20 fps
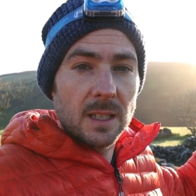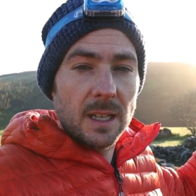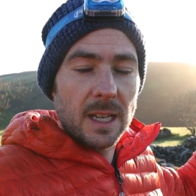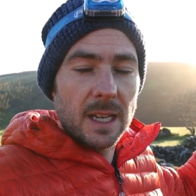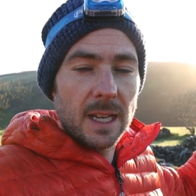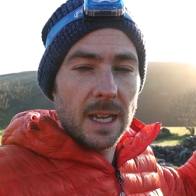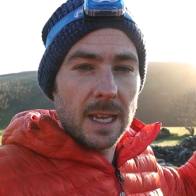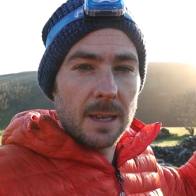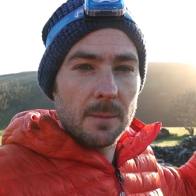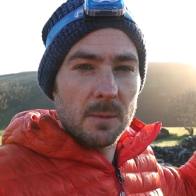
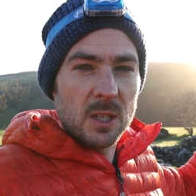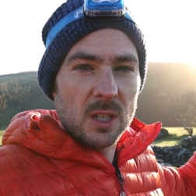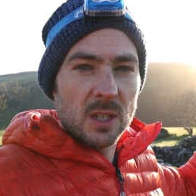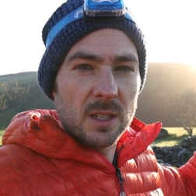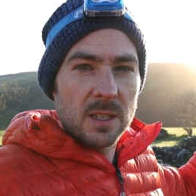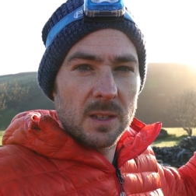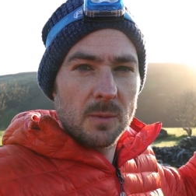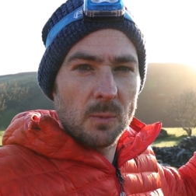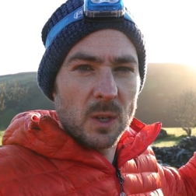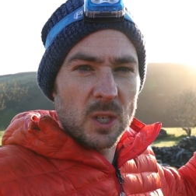uh,
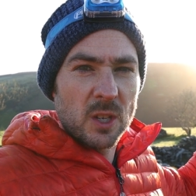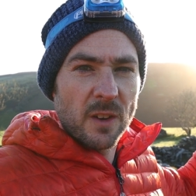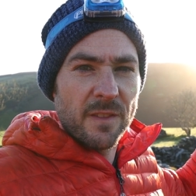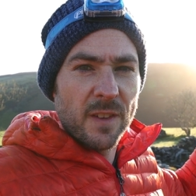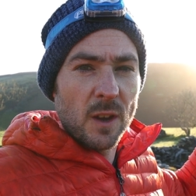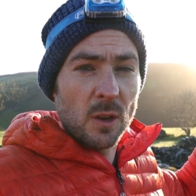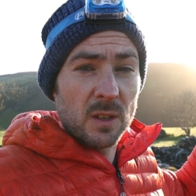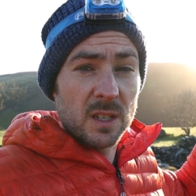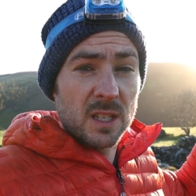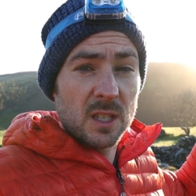images, which are
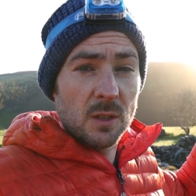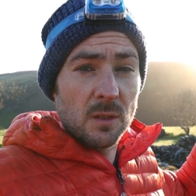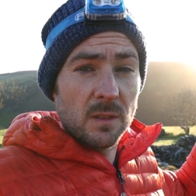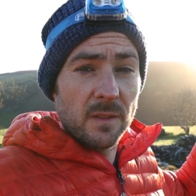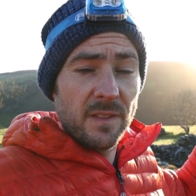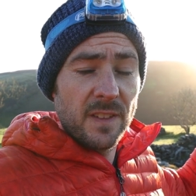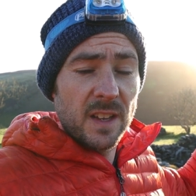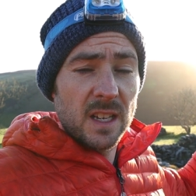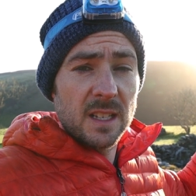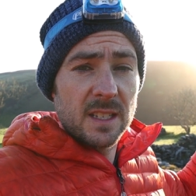focused to
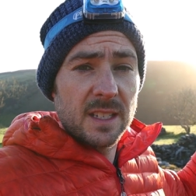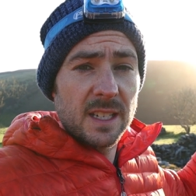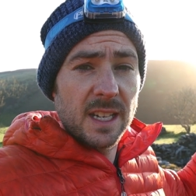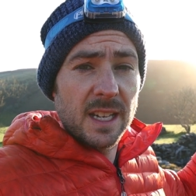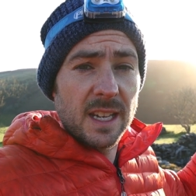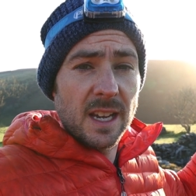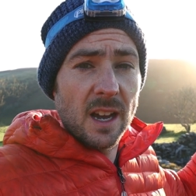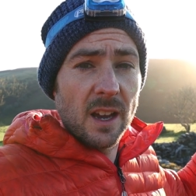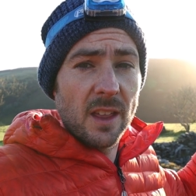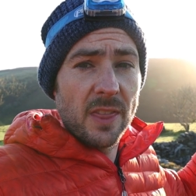
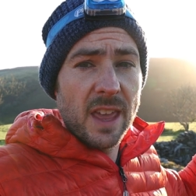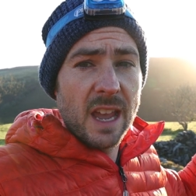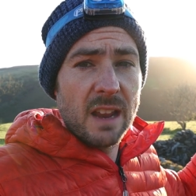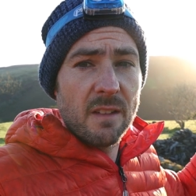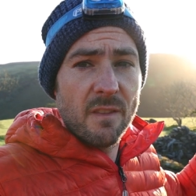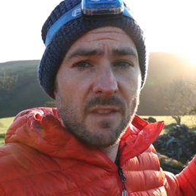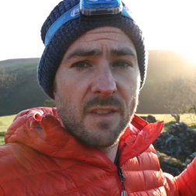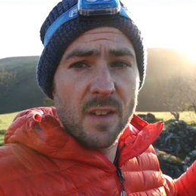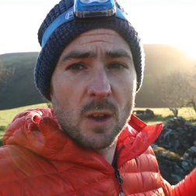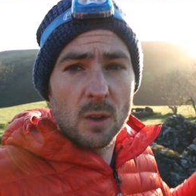infinity, I
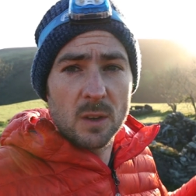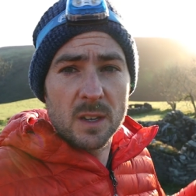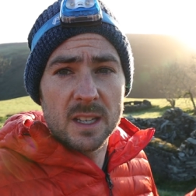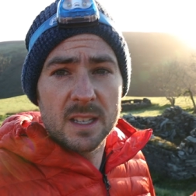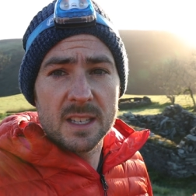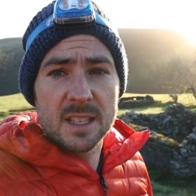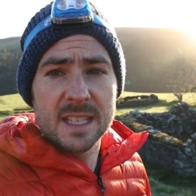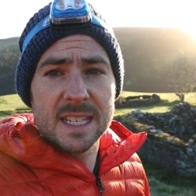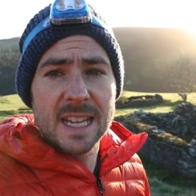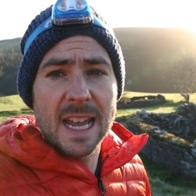then
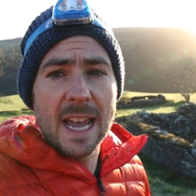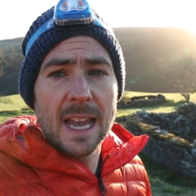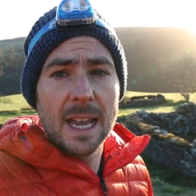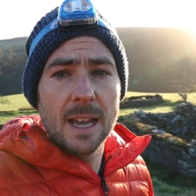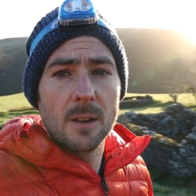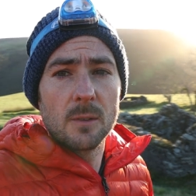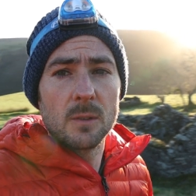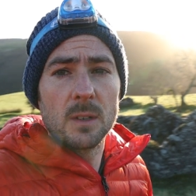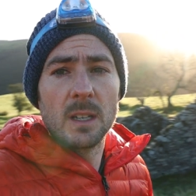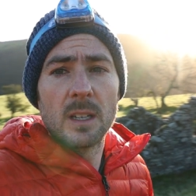focused
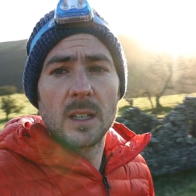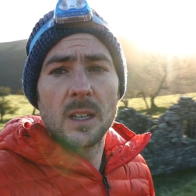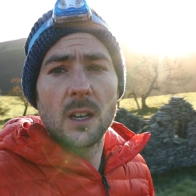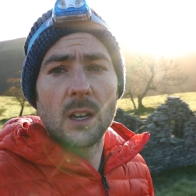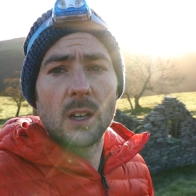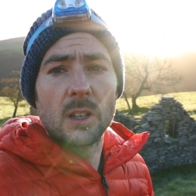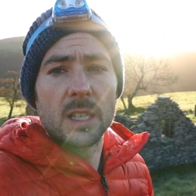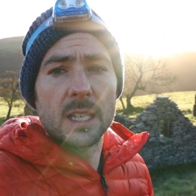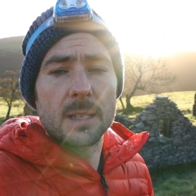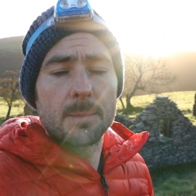down
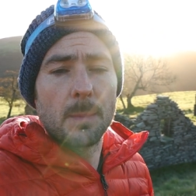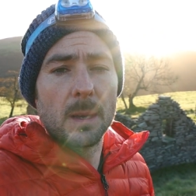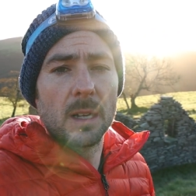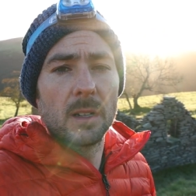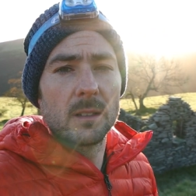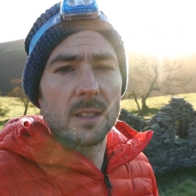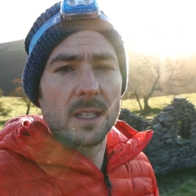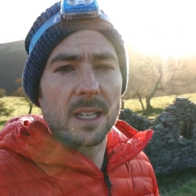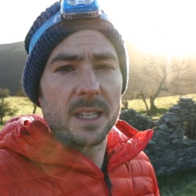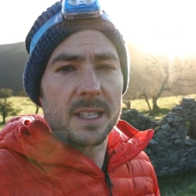on these
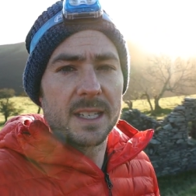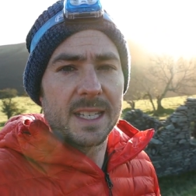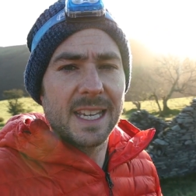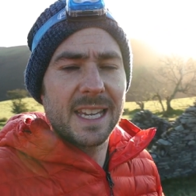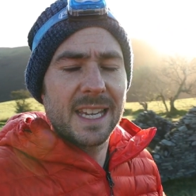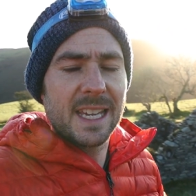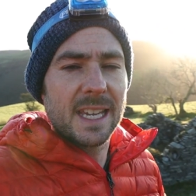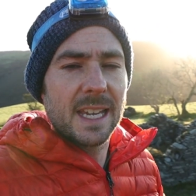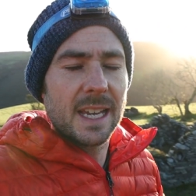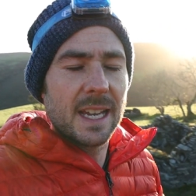buildings
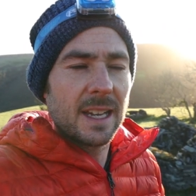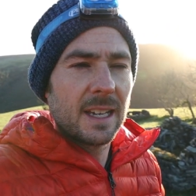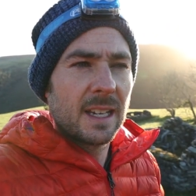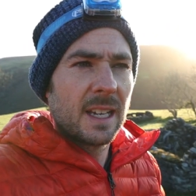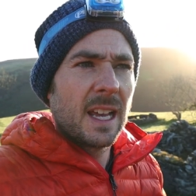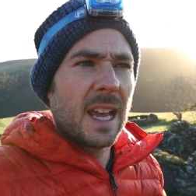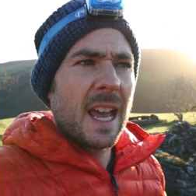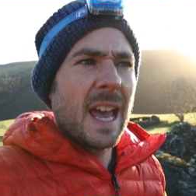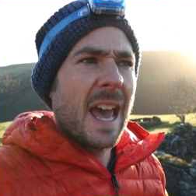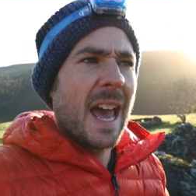here
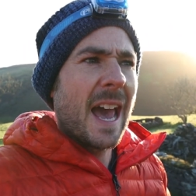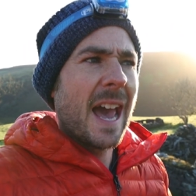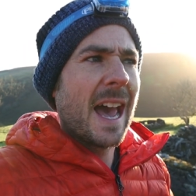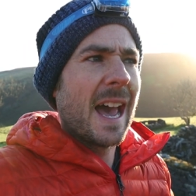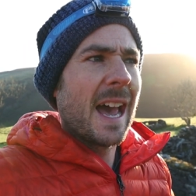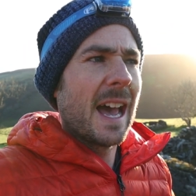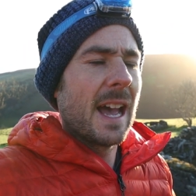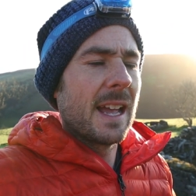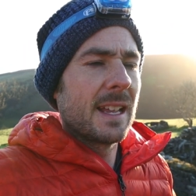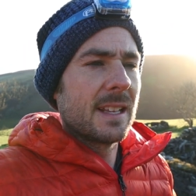
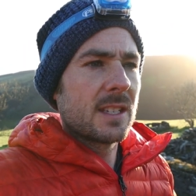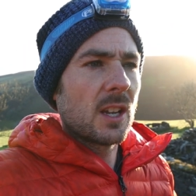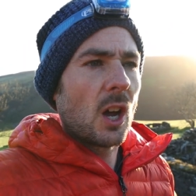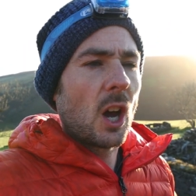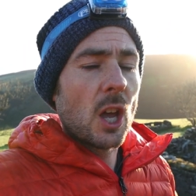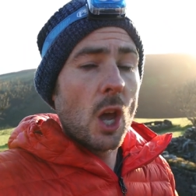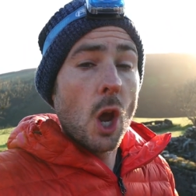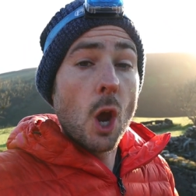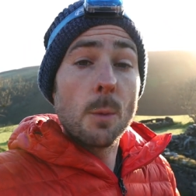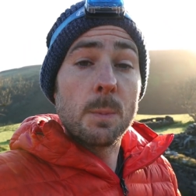and
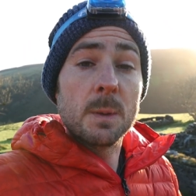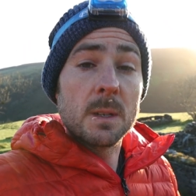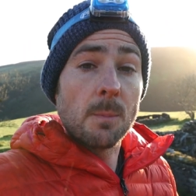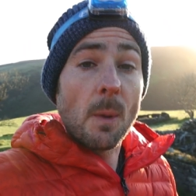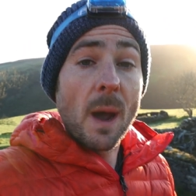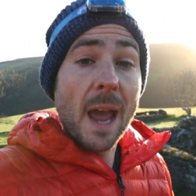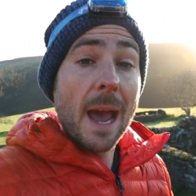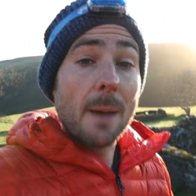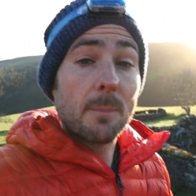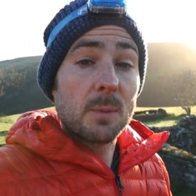I
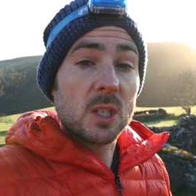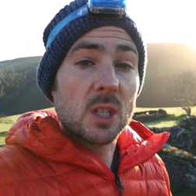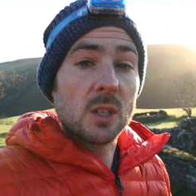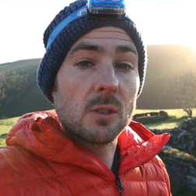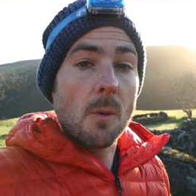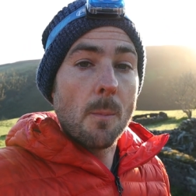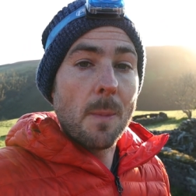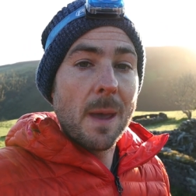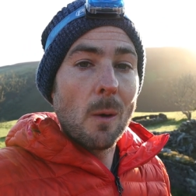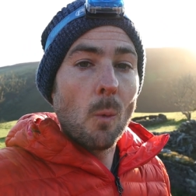opened my
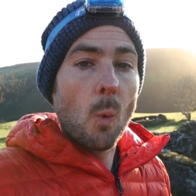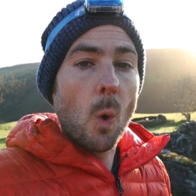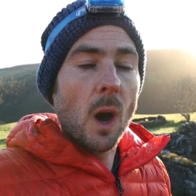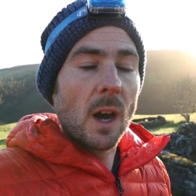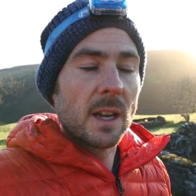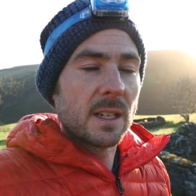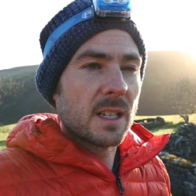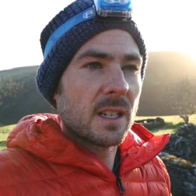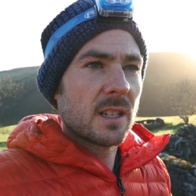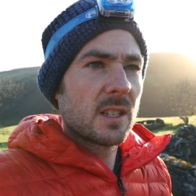aperture a bit
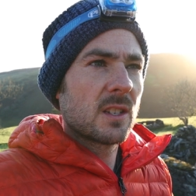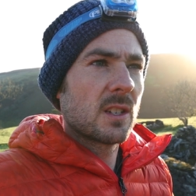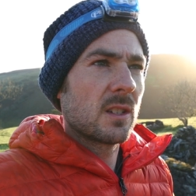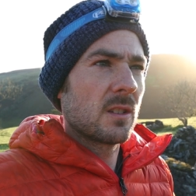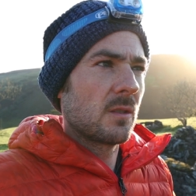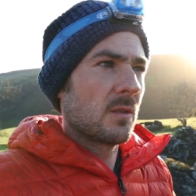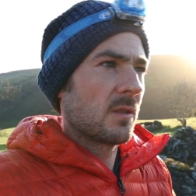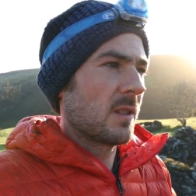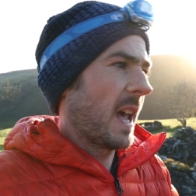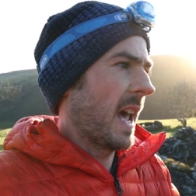wider
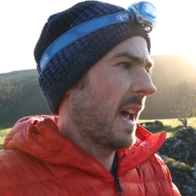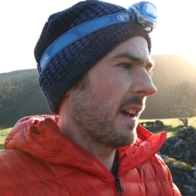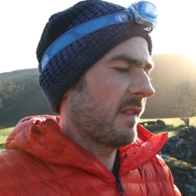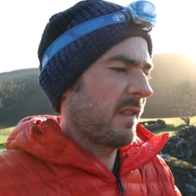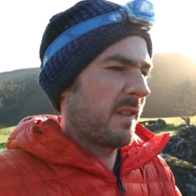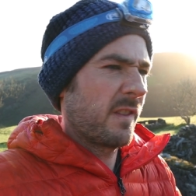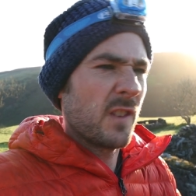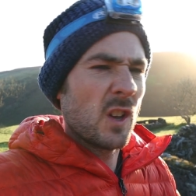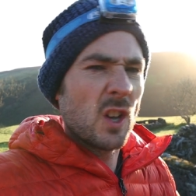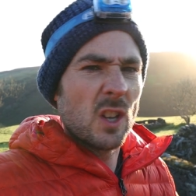to
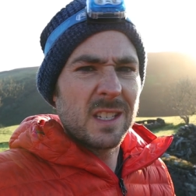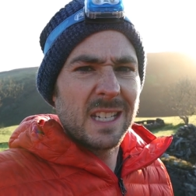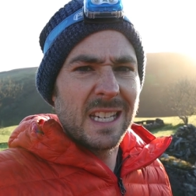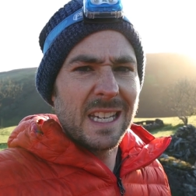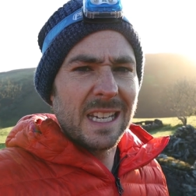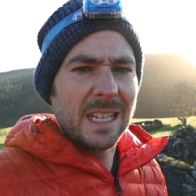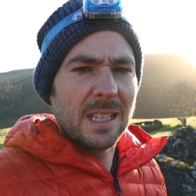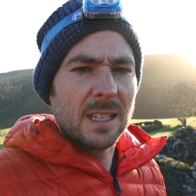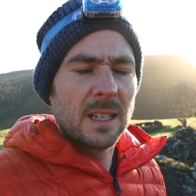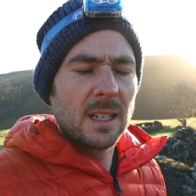
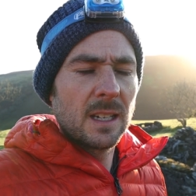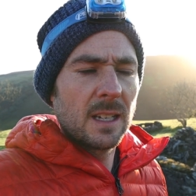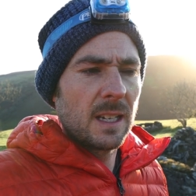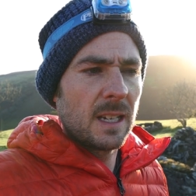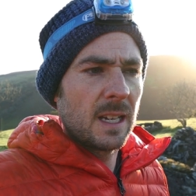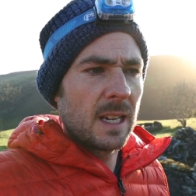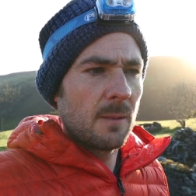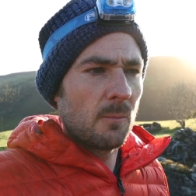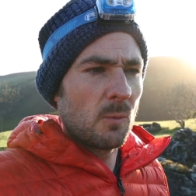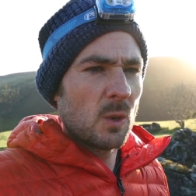f13
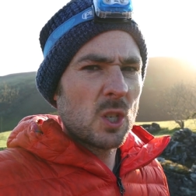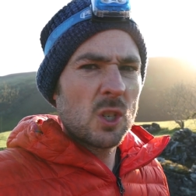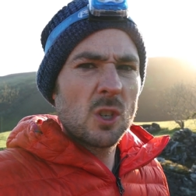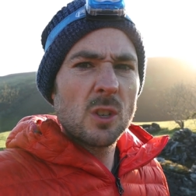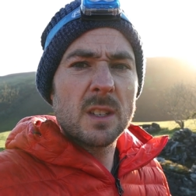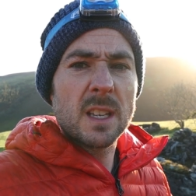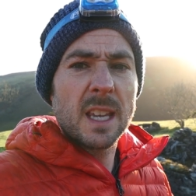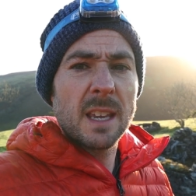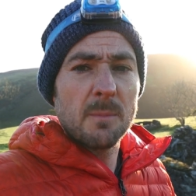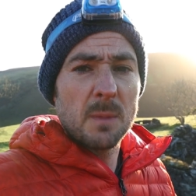um, which
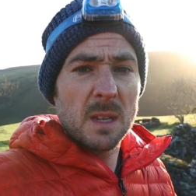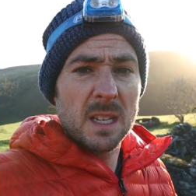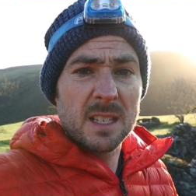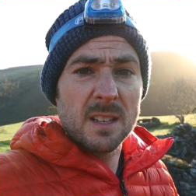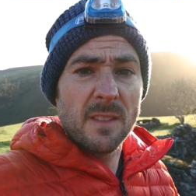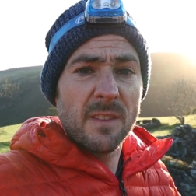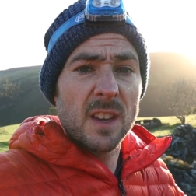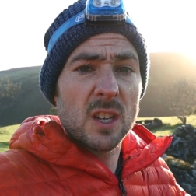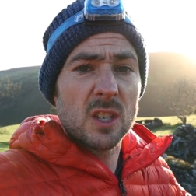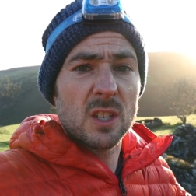should give me
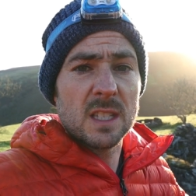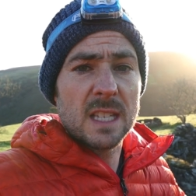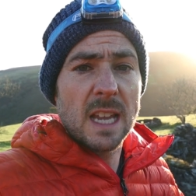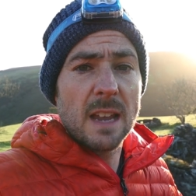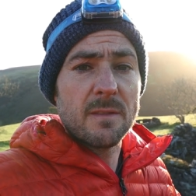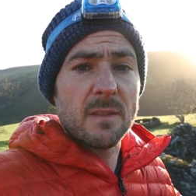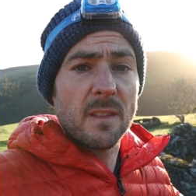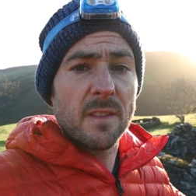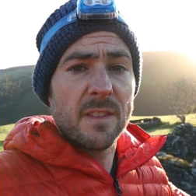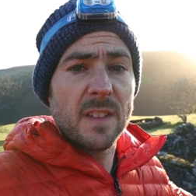sufficient
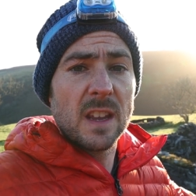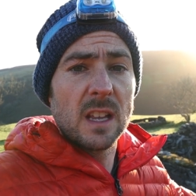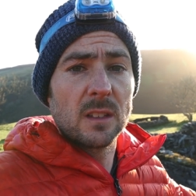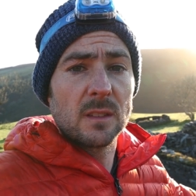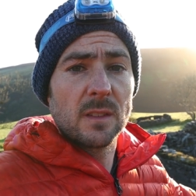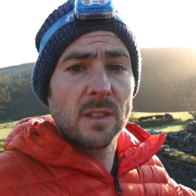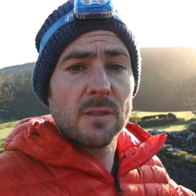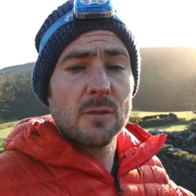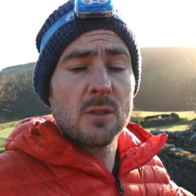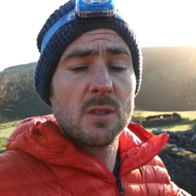depth of
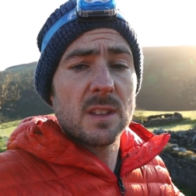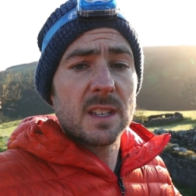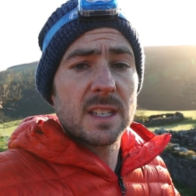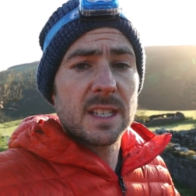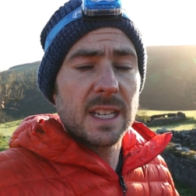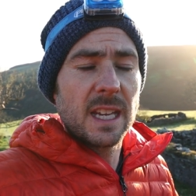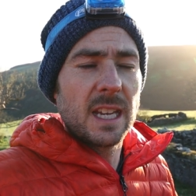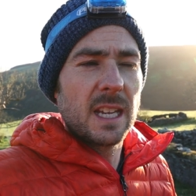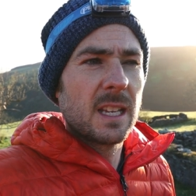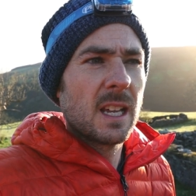field through the
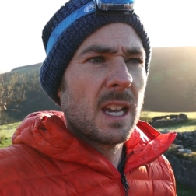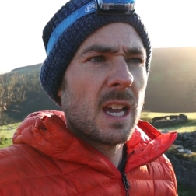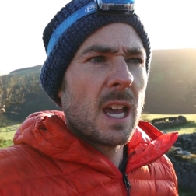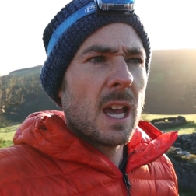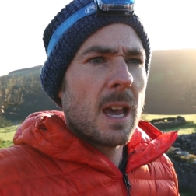scene